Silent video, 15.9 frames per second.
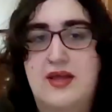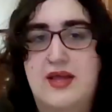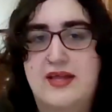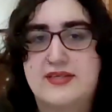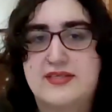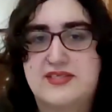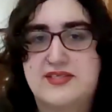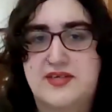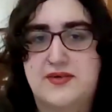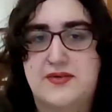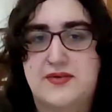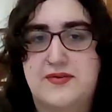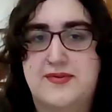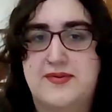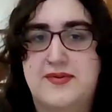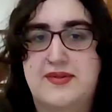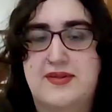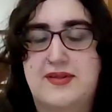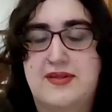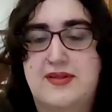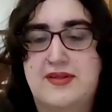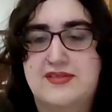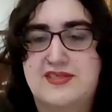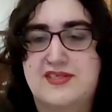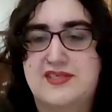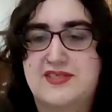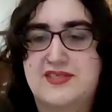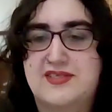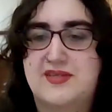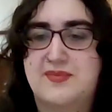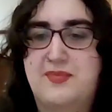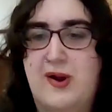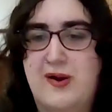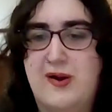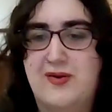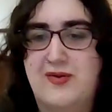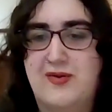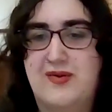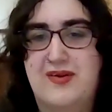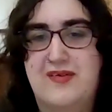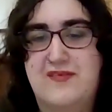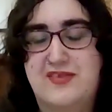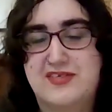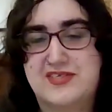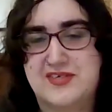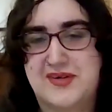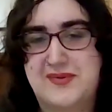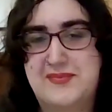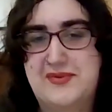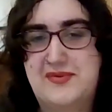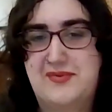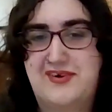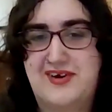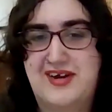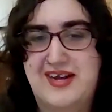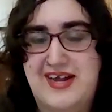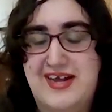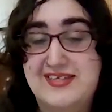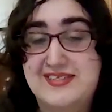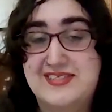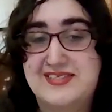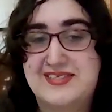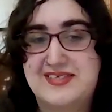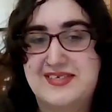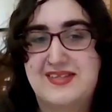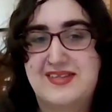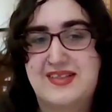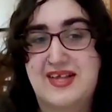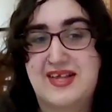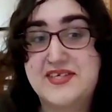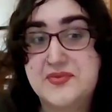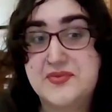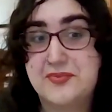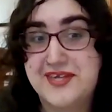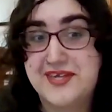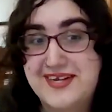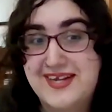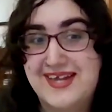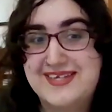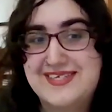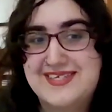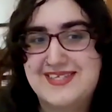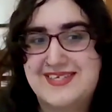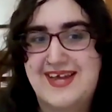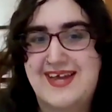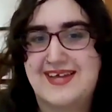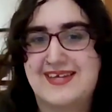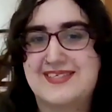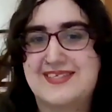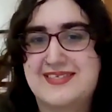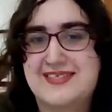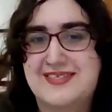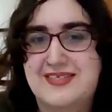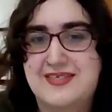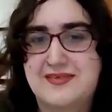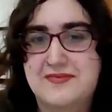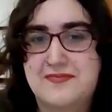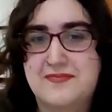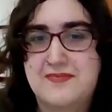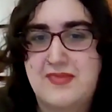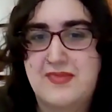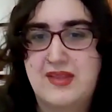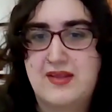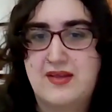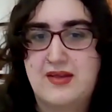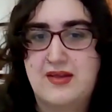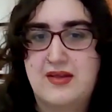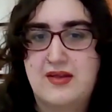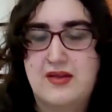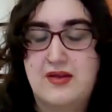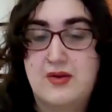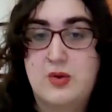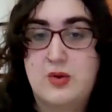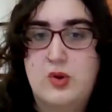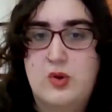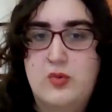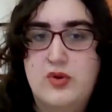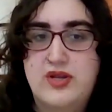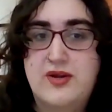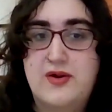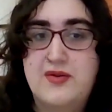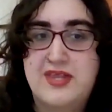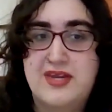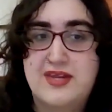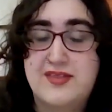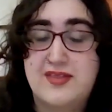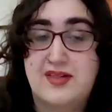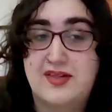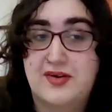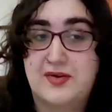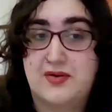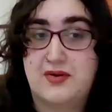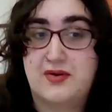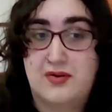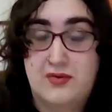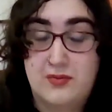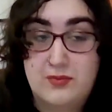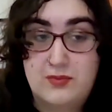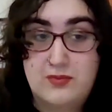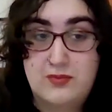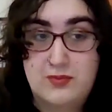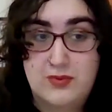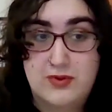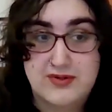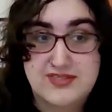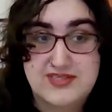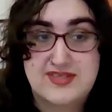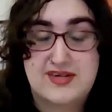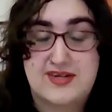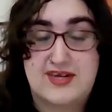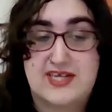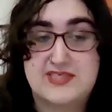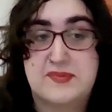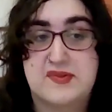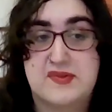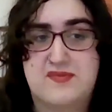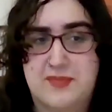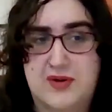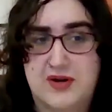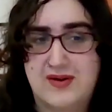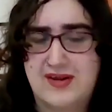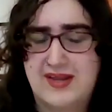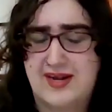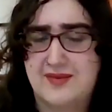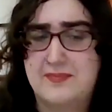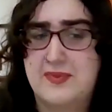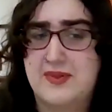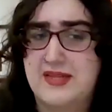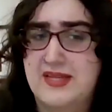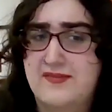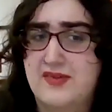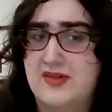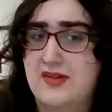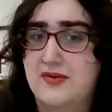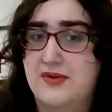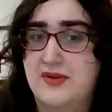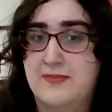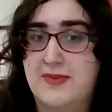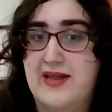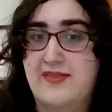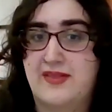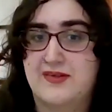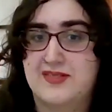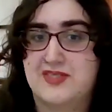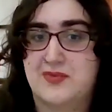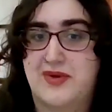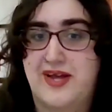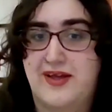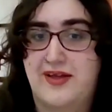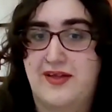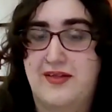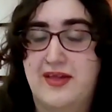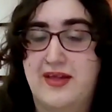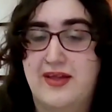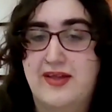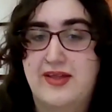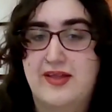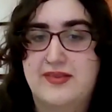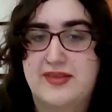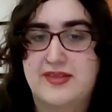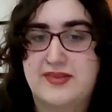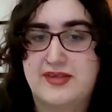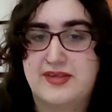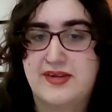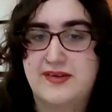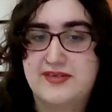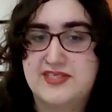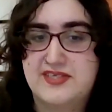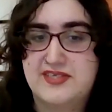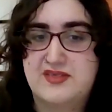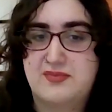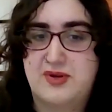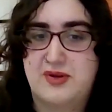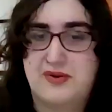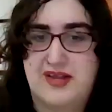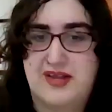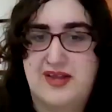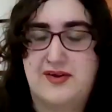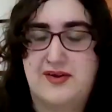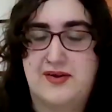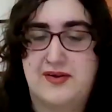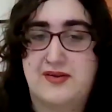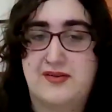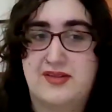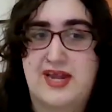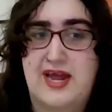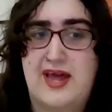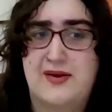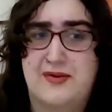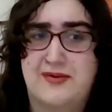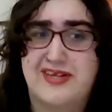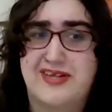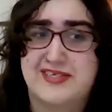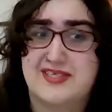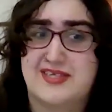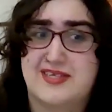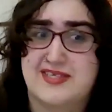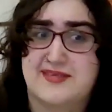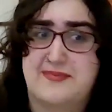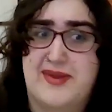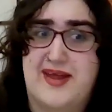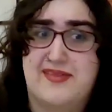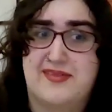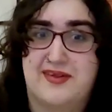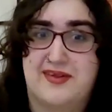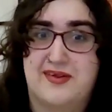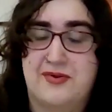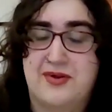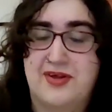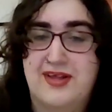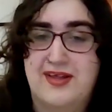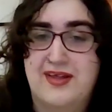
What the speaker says: And so, this is the part of the sermon where I ask, let's read against the text. We know that in the literal words, the Gospel of Mark, and I believe in Luke and Matthew as well, that the Guekguezian demoniac, or the Gadarene as he is in Matthew,